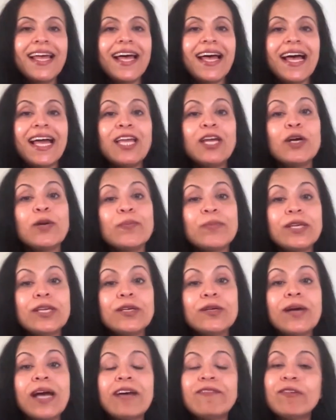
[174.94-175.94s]
I hope
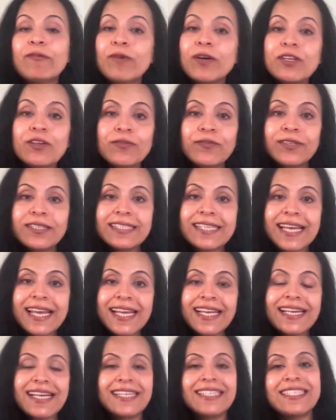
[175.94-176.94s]
you have a wonderful
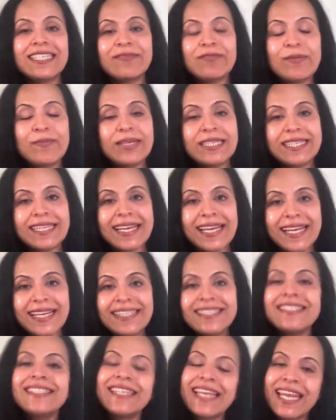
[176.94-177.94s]
day. Until we meet
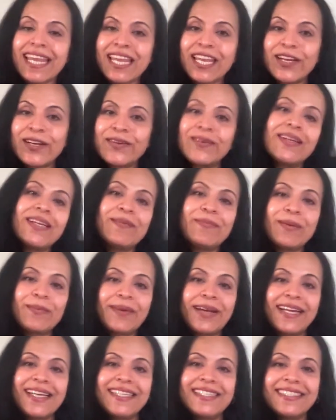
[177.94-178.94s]
again, take care and
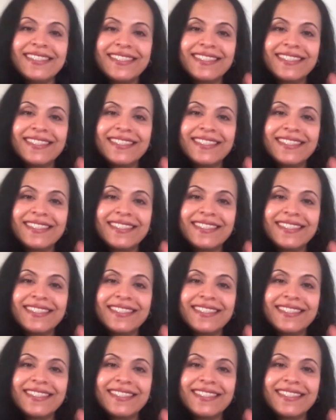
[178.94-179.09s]
bye-bye.